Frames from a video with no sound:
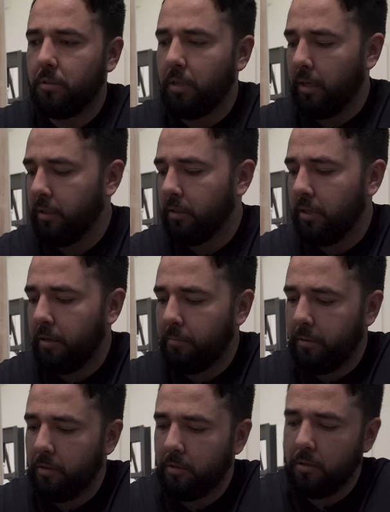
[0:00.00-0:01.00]
tightened
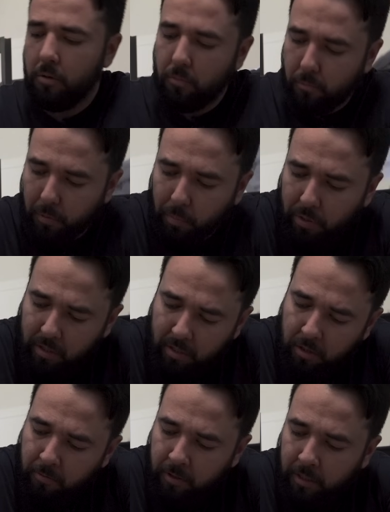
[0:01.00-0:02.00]
up. We put
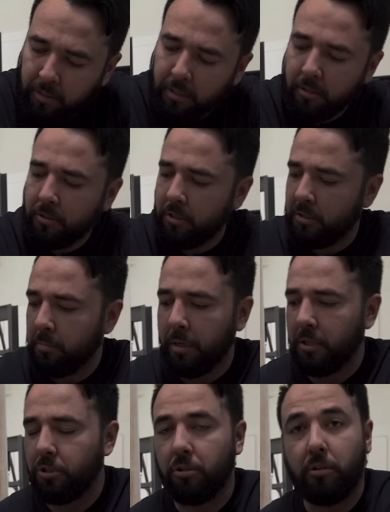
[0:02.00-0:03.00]
another one in here just to
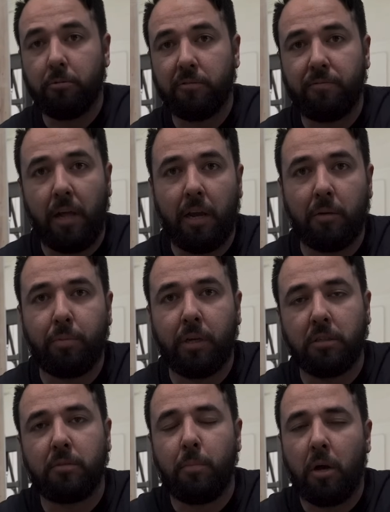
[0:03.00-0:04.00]
make sure it was flat up
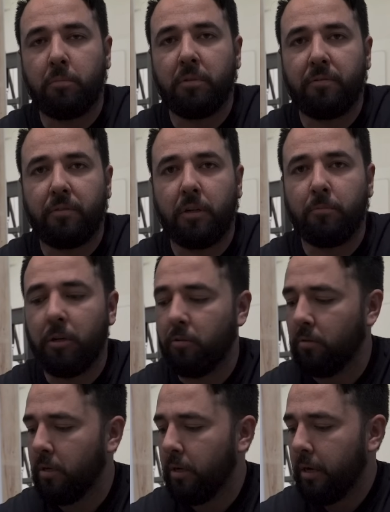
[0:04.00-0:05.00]
against the bottom of the frame
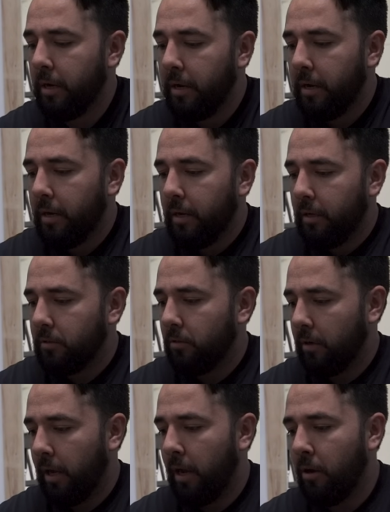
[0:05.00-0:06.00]
rail.
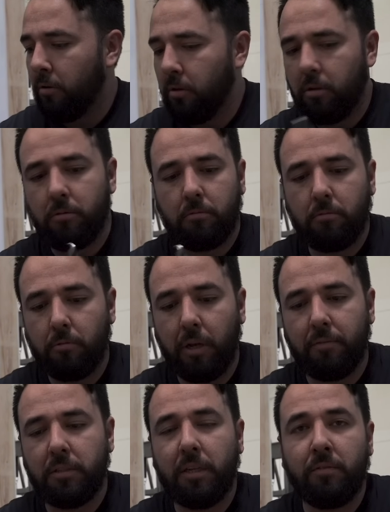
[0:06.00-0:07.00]
So now we
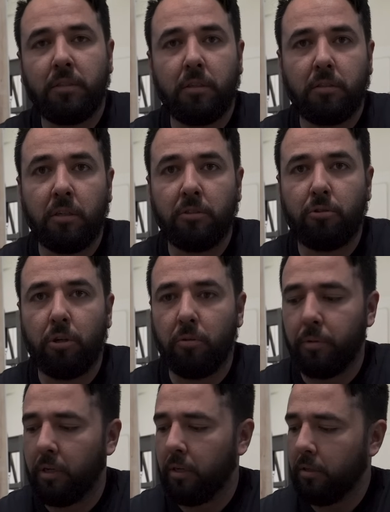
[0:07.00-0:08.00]
have a 7/16
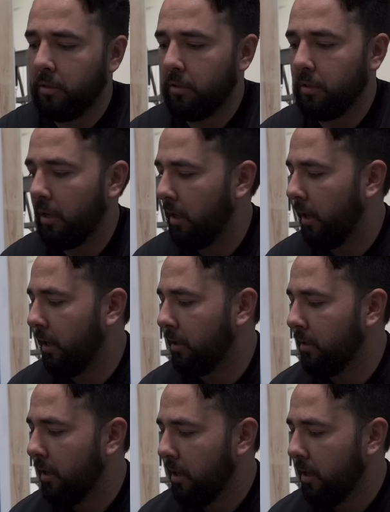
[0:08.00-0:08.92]
drill bit, and